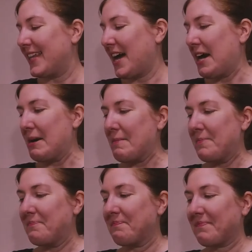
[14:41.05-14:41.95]

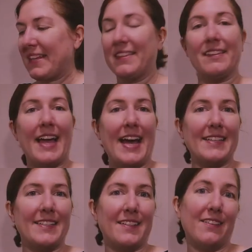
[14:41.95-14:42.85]
the
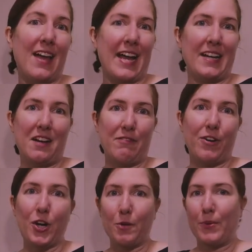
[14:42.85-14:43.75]
last line of
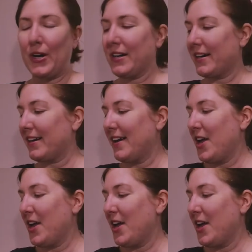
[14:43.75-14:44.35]
her book,